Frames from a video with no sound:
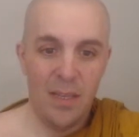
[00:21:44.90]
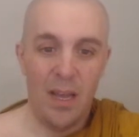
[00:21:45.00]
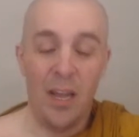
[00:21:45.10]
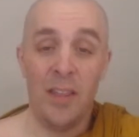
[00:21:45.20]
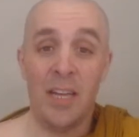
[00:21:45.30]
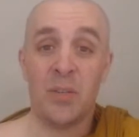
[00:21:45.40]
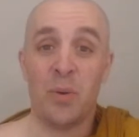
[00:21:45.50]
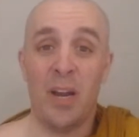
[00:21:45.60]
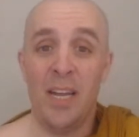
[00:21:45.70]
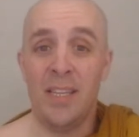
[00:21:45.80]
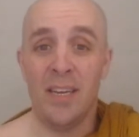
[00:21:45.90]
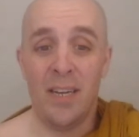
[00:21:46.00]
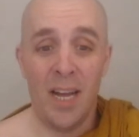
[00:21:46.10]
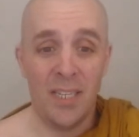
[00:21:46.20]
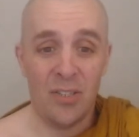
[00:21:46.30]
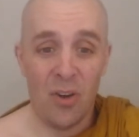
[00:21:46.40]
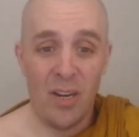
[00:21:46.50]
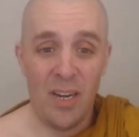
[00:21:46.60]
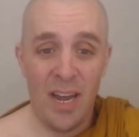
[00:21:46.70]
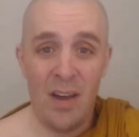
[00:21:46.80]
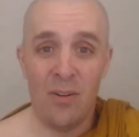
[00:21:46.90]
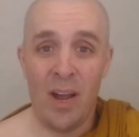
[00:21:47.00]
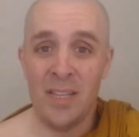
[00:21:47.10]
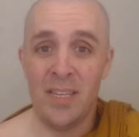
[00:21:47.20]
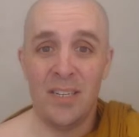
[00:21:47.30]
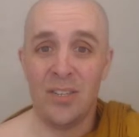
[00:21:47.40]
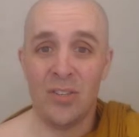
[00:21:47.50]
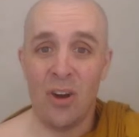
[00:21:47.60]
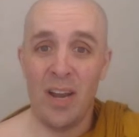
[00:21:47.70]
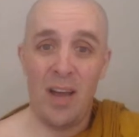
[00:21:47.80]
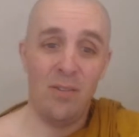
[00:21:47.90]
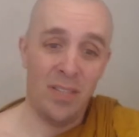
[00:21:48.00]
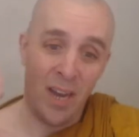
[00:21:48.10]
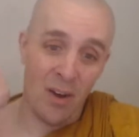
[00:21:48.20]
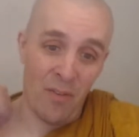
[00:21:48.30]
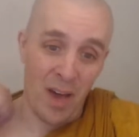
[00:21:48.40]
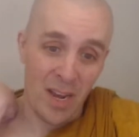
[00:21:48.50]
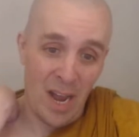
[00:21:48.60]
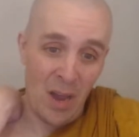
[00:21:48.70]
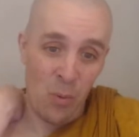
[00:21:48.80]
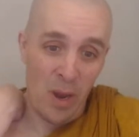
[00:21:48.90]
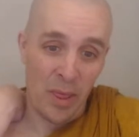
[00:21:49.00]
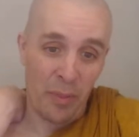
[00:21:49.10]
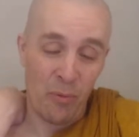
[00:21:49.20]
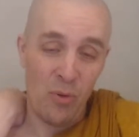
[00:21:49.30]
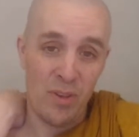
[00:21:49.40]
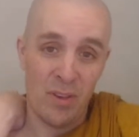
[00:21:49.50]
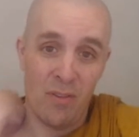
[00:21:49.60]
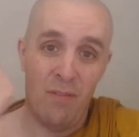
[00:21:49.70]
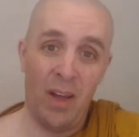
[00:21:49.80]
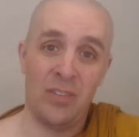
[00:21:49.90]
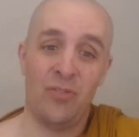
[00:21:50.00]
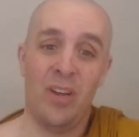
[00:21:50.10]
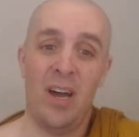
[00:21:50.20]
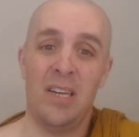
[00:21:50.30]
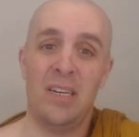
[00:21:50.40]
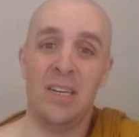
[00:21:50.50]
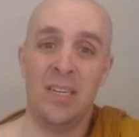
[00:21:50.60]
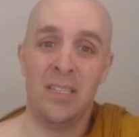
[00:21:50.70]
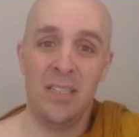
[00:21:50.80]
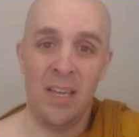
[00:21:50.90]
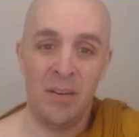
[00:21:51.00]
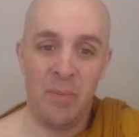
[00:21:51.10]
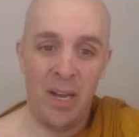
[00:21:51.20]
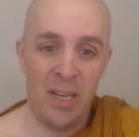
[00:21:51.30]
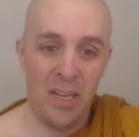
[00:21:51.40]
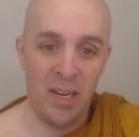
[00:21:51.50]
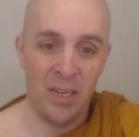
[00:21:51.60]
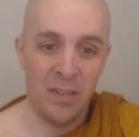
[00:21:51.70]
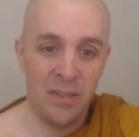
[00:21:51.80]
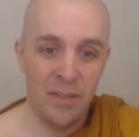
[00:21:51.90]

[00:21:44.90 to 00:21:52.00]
I mean, that's what I did. I didn't start out in Theravada. I went through Vajrayana and Mahayana.